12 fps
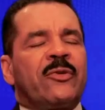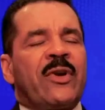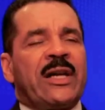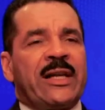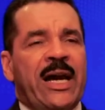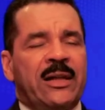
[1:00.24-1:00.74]

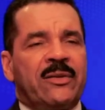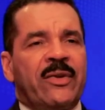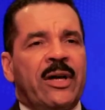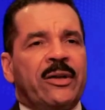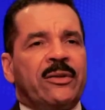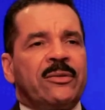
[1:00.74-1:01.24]
provide added
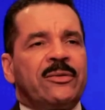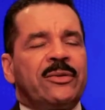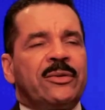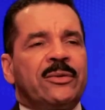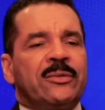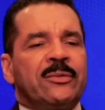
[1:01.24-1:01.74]
value
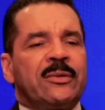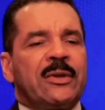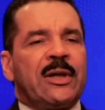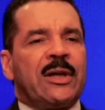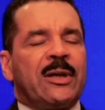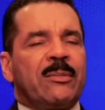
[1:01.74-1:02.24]
to
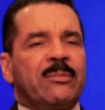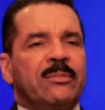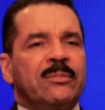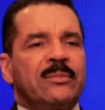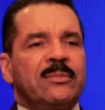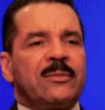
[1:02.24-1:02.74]

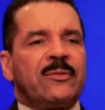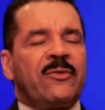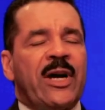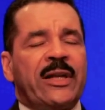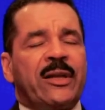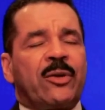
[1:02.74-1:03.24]

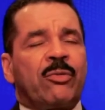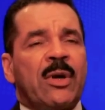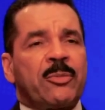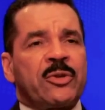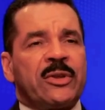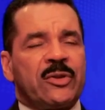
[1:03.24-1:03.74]
fighting
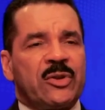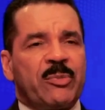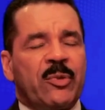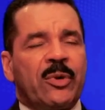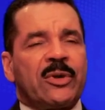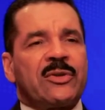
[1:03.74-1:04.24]
corruption in
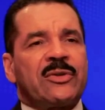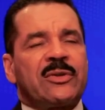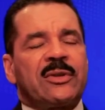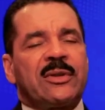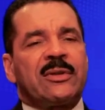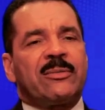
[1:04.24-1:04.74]

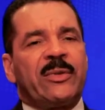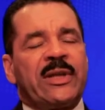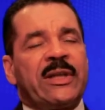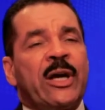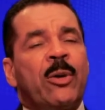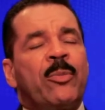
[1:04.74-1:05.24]
sports. We
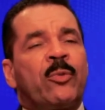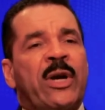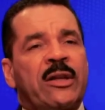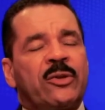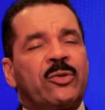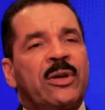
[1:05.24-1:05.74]
can help
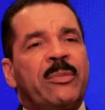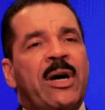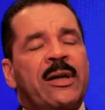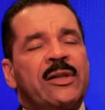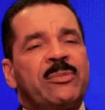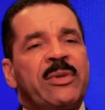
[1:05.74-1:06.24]
regulatory
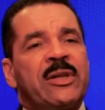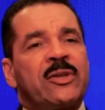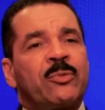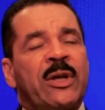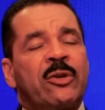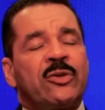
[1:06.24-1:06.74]
bodies
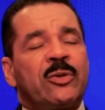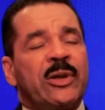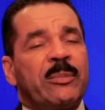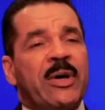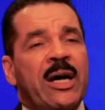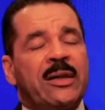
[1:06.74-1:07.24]
because
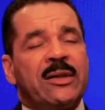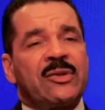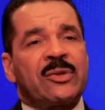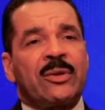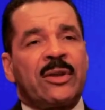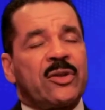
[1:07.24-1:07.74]
regulatory bodies,
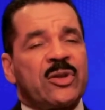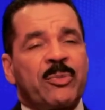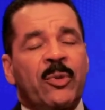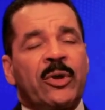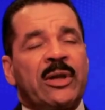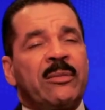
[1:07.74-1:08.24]
certainly the
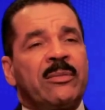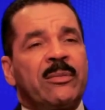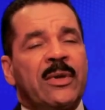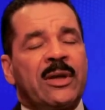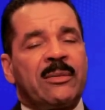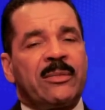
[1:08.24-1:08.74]
sporting
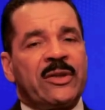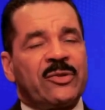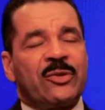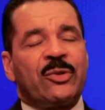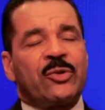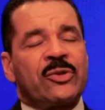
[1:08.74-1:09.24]

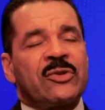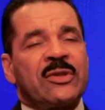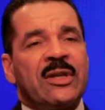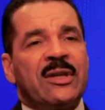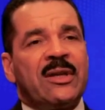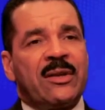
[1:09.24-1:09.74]
institutions,
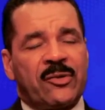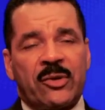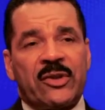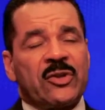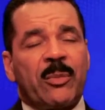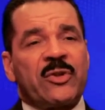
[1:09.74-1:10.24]
there's
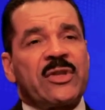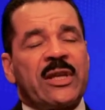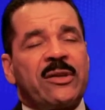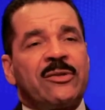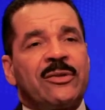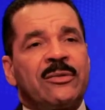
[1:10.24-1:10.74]
only so much
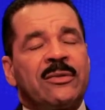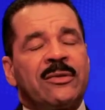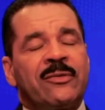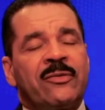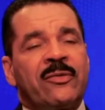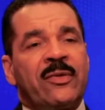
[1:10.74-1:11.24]
they can do.
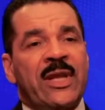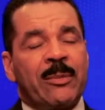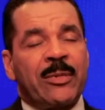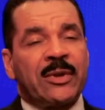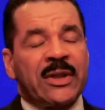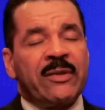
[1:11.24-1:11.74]
If they
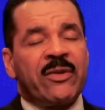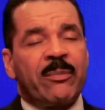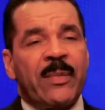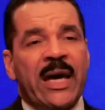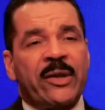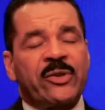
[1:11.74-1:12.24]
believe a
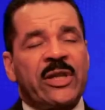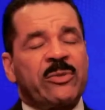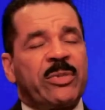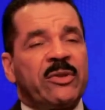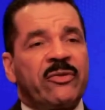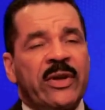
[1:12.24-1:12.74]
match
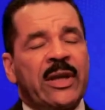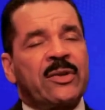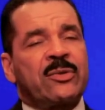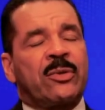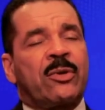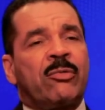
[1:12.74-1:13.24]
has been
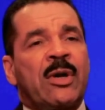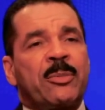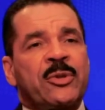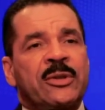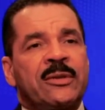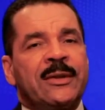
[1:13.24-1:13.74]
fixed or
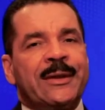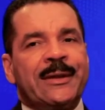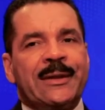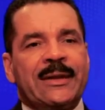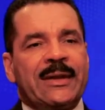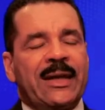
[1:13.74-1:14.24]
corruption
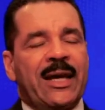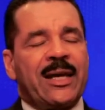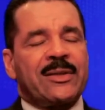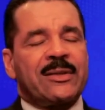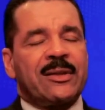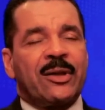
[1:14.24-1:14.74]

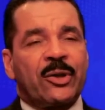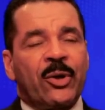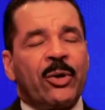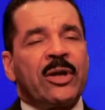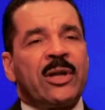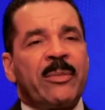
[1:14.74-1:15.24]
has
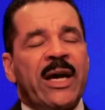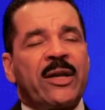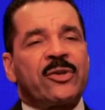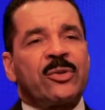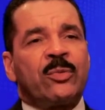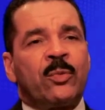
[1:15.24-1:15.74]
occurred in a
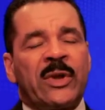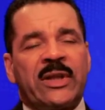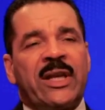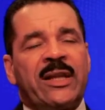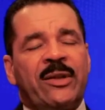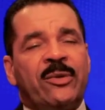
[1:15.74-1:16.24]
match,
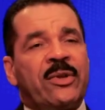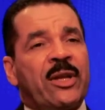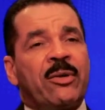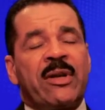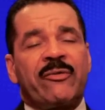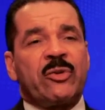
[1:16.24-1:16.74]
what can they do? They
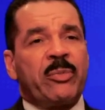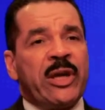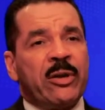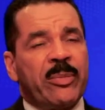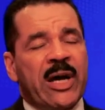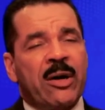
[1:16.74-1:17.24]
don't have
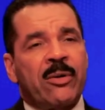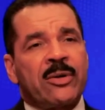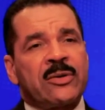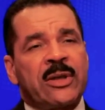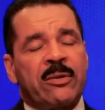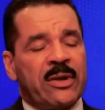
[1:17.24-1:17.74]
subpoena
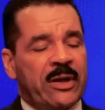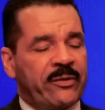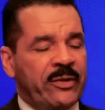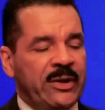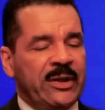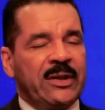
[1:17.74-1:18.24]
powers. They don't
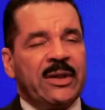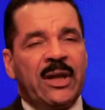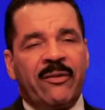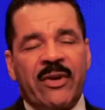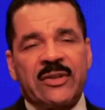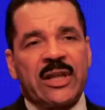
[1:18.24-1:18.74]
have
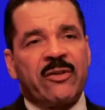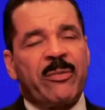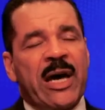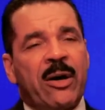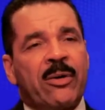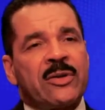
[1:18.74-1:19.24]

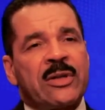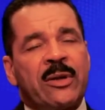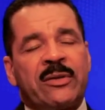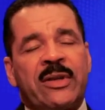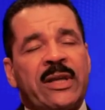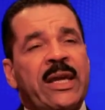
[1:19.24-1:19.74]
investigative powers.
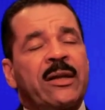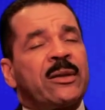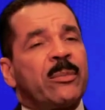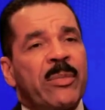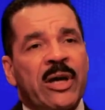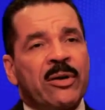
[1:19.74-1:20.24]
They can't
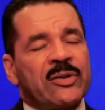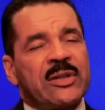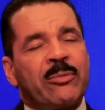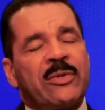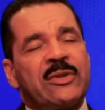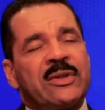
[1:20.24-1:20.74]
compel
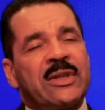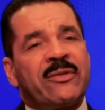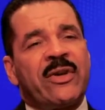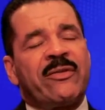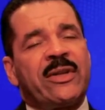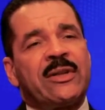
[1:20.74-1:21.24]
someone to
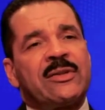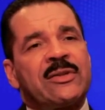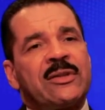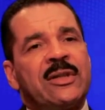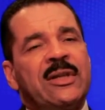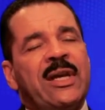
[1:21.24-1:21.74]
give
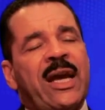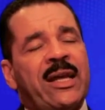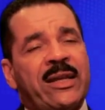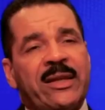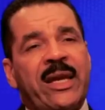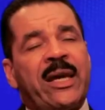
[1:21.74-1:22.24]
evidence,
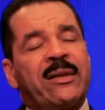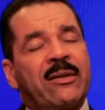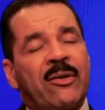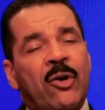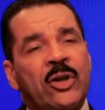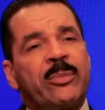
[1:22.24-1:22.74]
and they can't
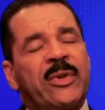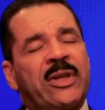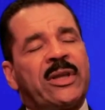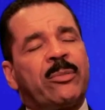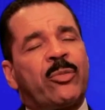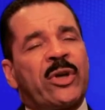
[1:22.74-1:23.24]

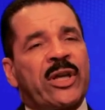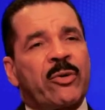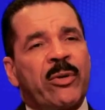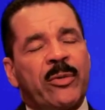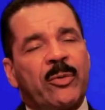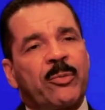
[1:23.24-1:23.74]
ultimately bring a
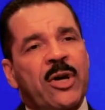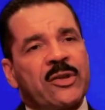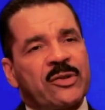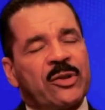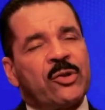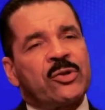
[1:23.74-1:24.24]
criminal
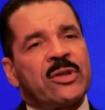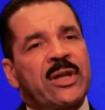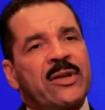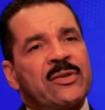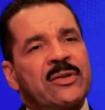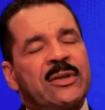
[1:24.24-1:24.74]
prosecution
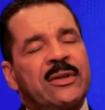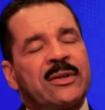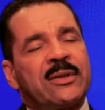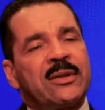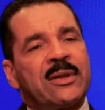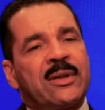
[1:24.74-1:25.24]
against
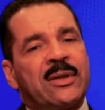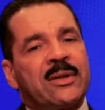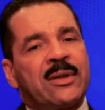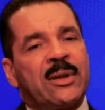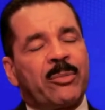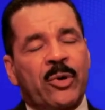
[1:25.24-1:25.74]

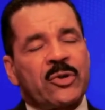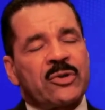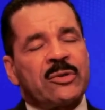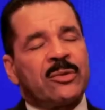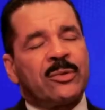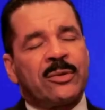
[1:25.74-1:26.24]
a
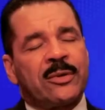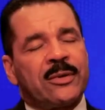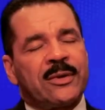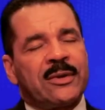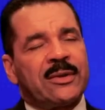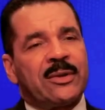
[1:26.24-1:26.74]
person
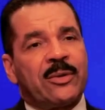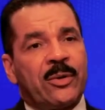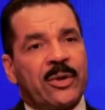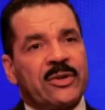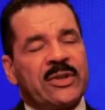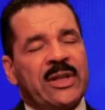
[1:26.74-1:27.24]

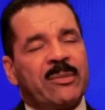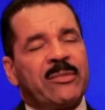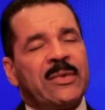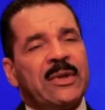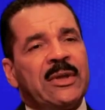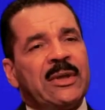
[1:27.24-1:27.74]
or a
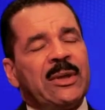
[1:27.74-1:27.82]
team.